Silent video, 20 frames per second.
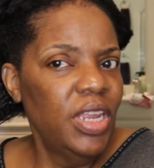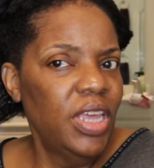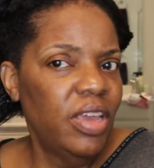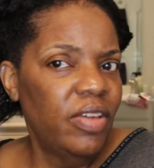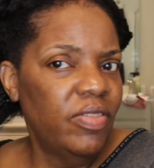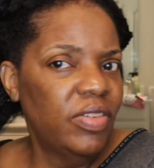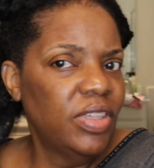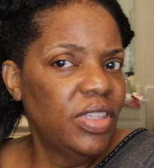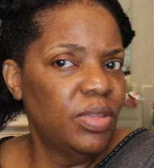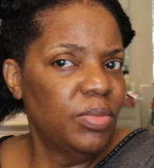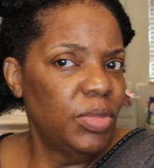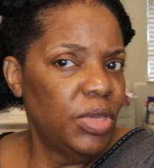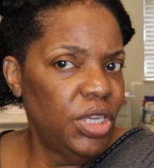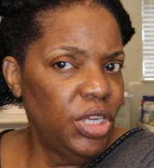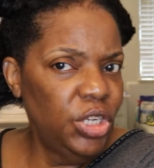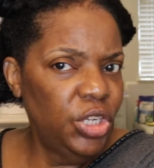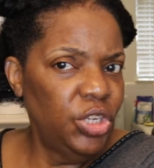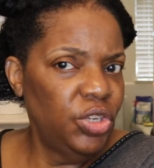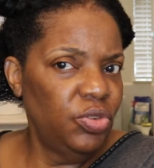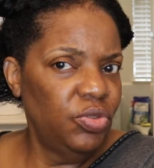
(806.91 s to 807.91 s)
having some
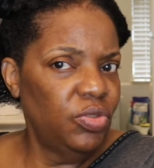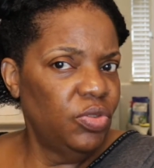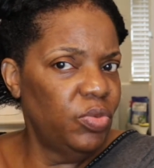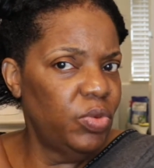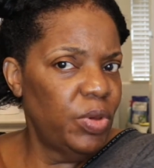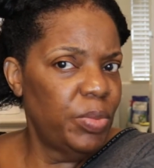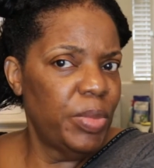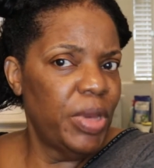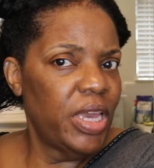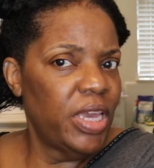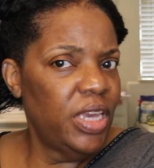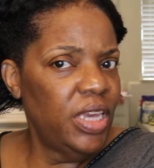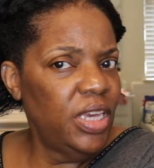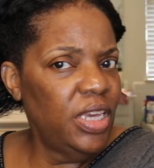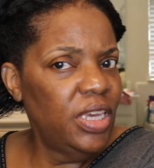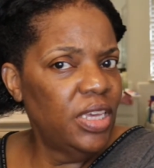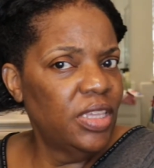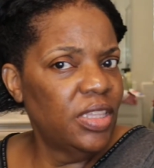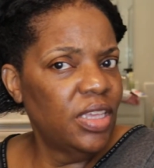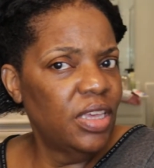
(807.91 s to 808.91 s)
issues with my
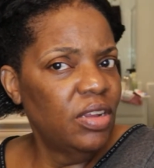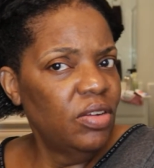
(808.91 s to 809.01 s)
ends.